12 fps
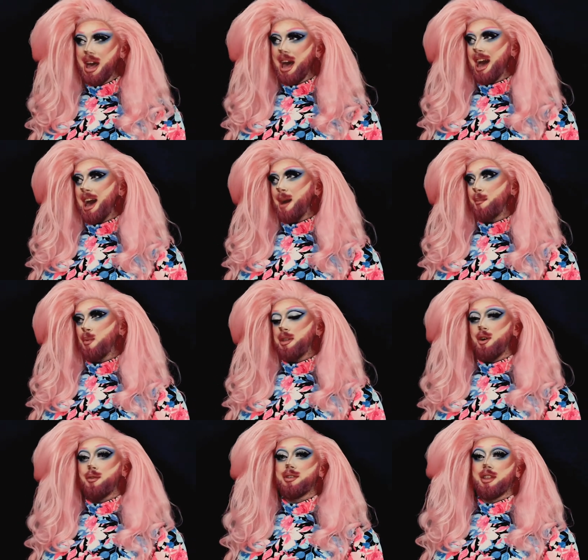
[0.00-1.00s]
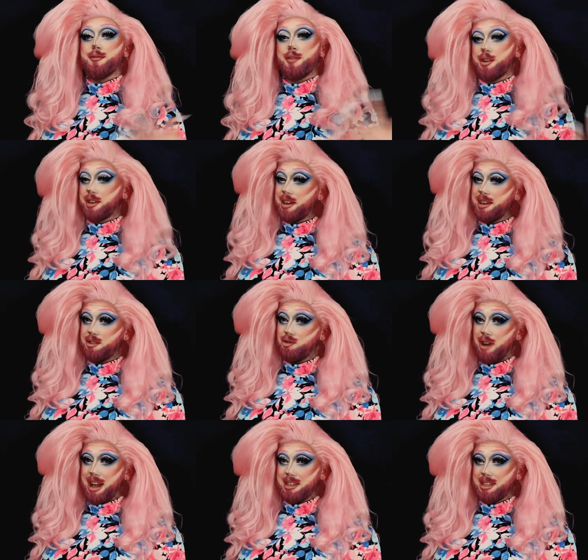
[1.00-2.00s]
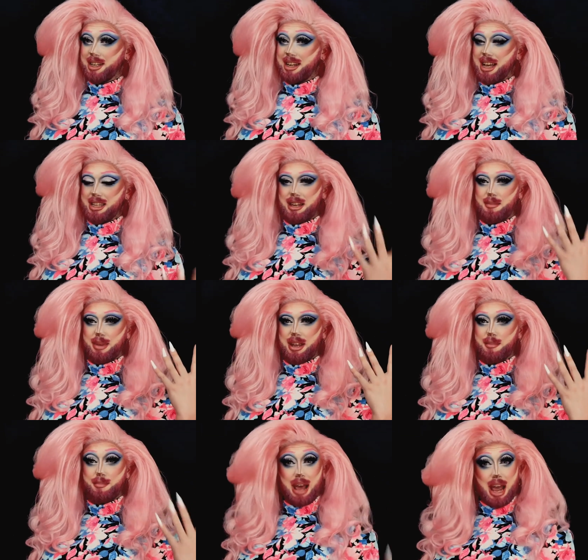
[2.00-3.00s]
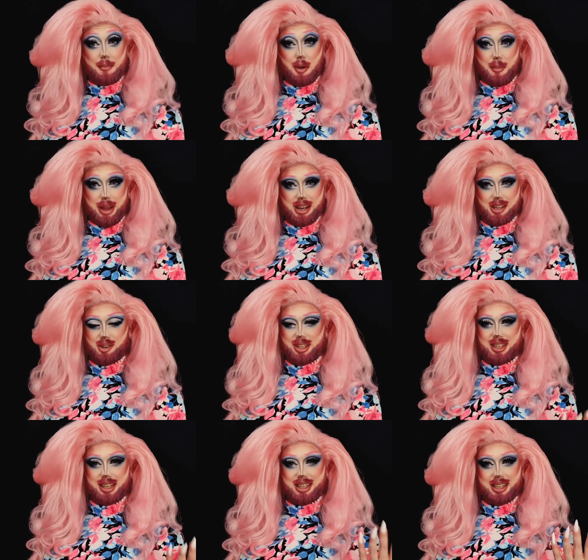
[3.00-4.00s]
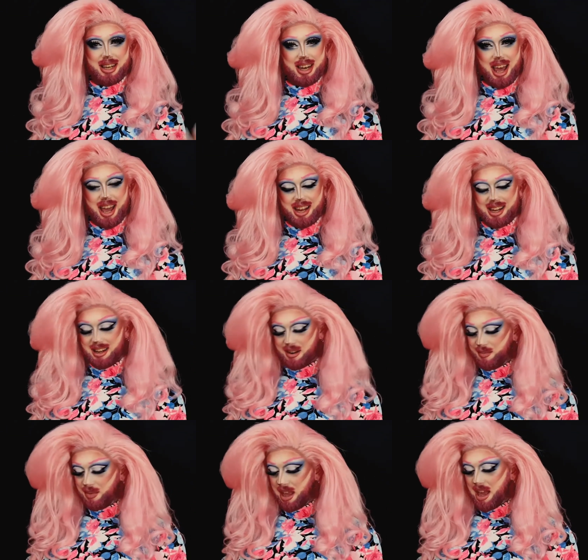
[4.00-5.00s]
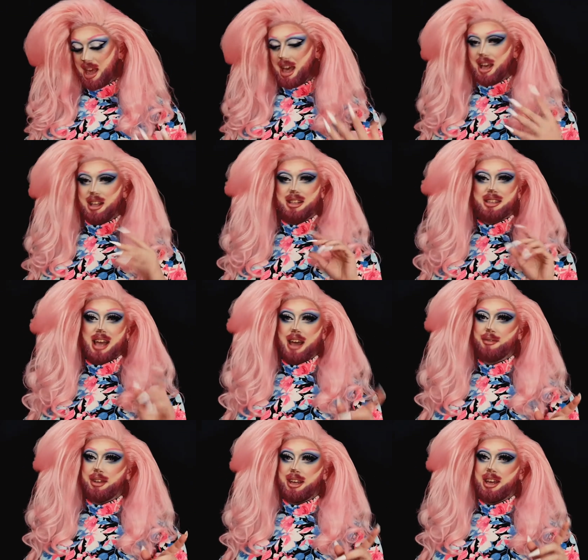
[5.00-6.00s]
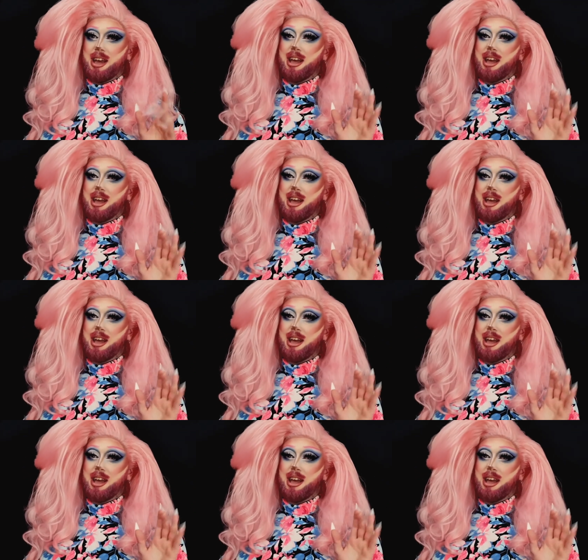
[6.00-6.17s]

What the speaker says: with obviously the first trans contestant being Peppermint on season 9. Definitely